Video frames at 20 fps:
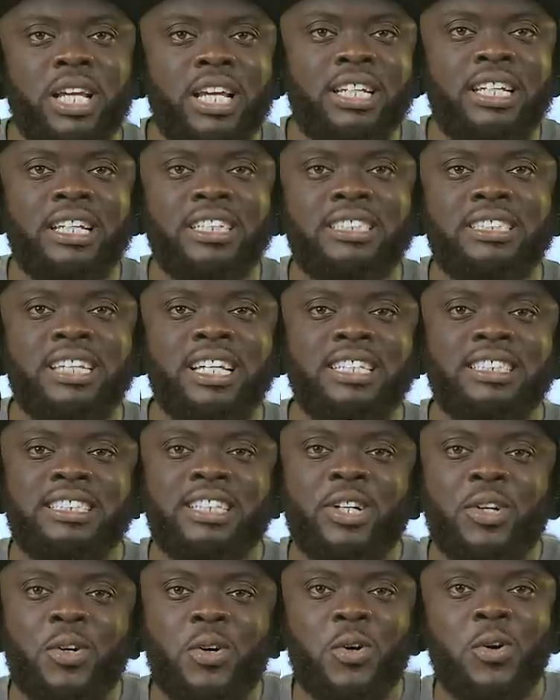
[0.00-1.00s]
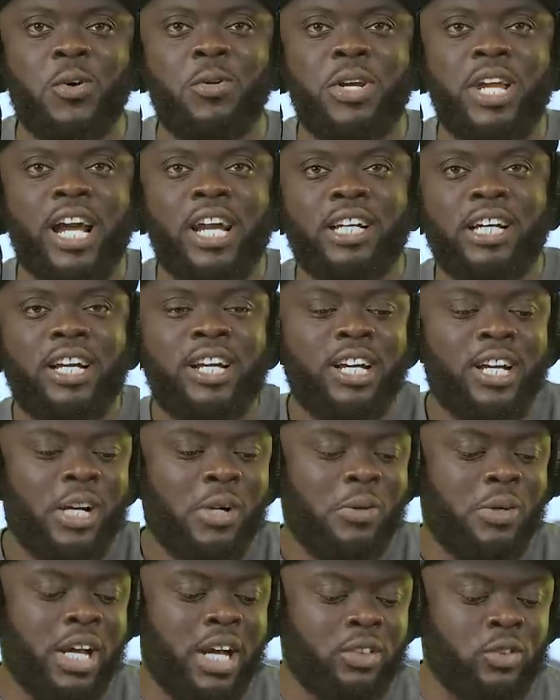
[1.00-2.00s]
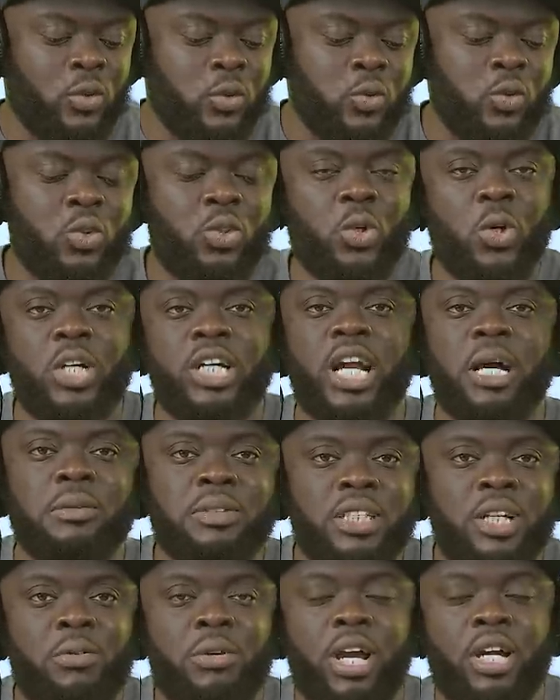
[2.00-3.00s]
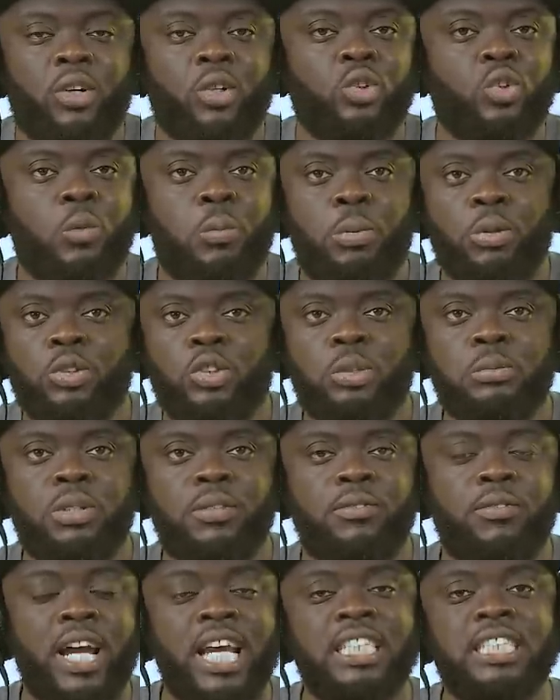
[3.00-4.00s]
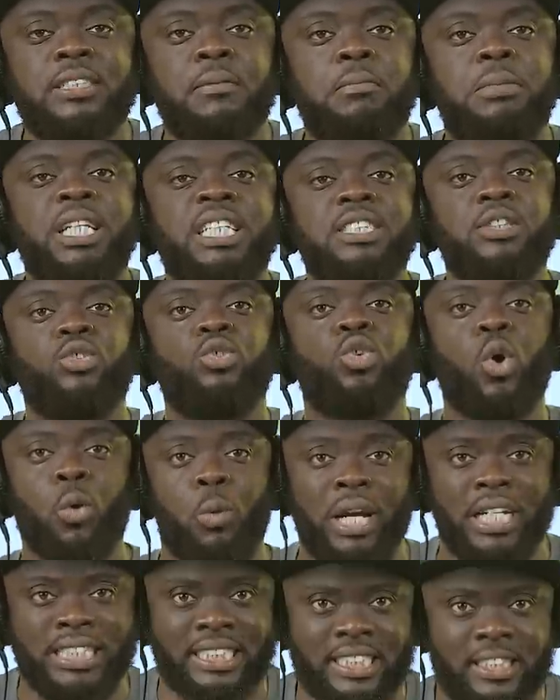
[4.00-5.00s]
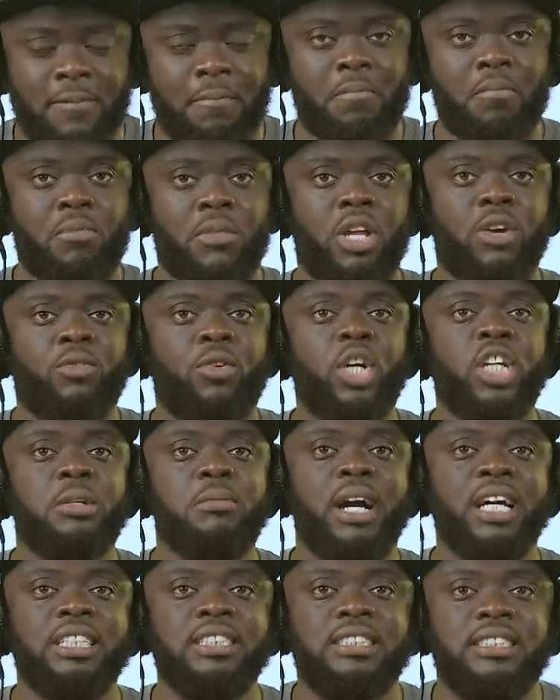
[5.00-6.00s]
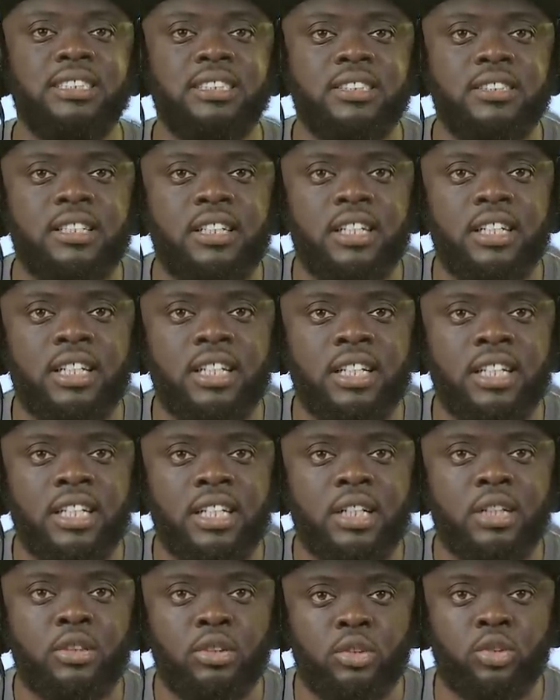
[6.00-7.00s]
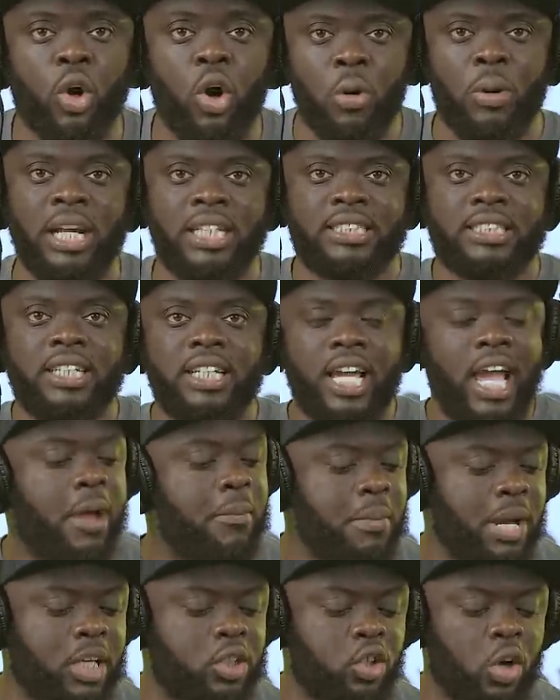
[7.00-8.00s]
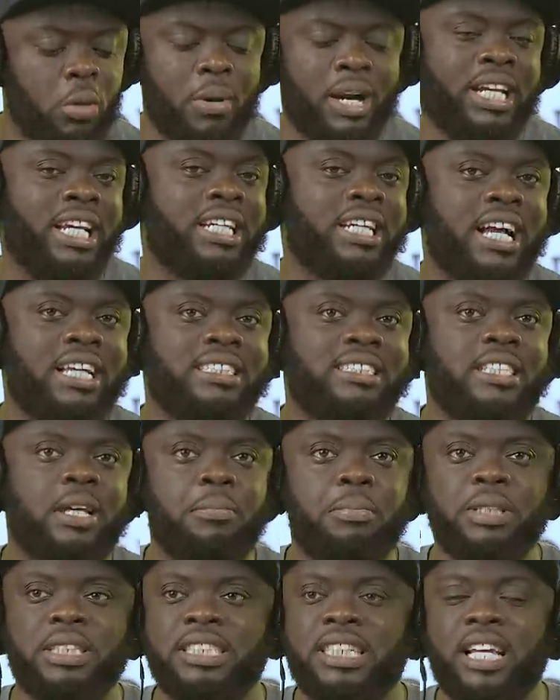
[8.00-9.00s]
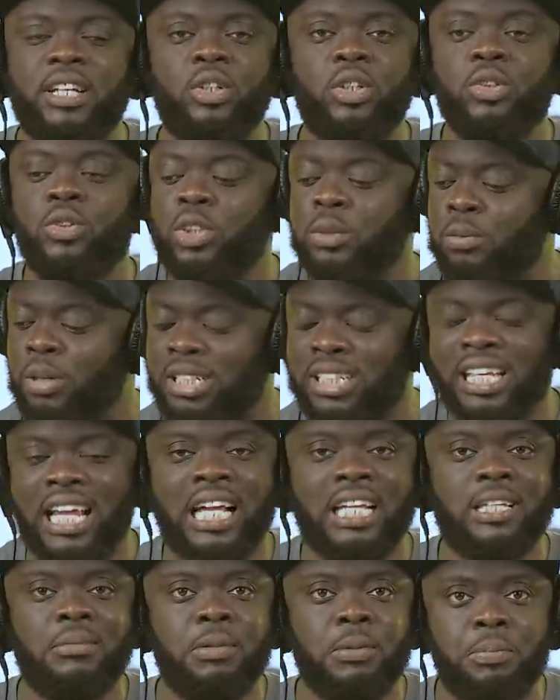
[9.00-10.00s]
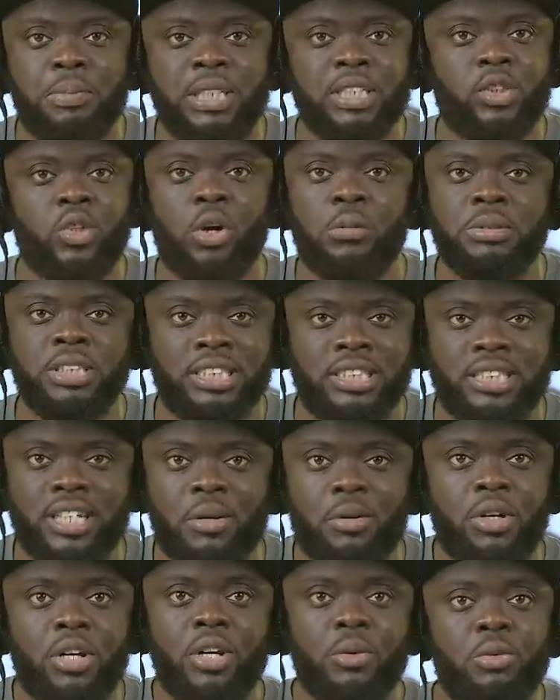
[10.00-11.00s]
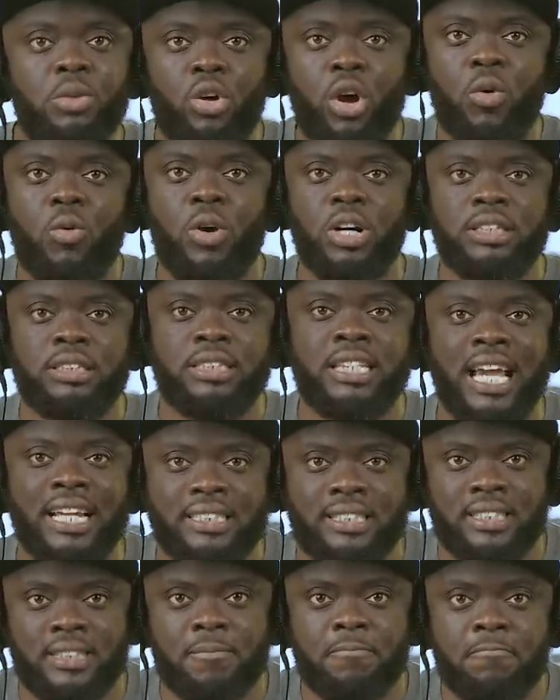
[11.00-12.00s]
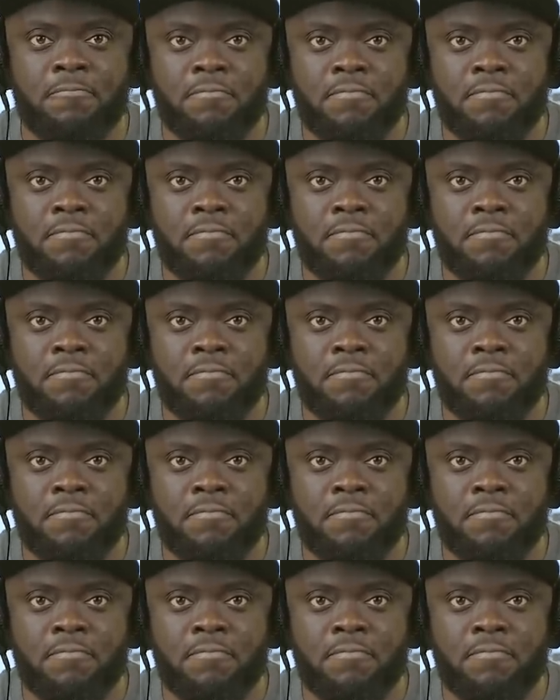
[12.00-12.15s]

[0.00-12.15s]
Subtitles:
me and they said, oh, we are two grown-ups and we are not supposed to be fighting. Please do it for humanity. Do it and make nobody can step inside the doing body like he be peace commissioner. We don't want that.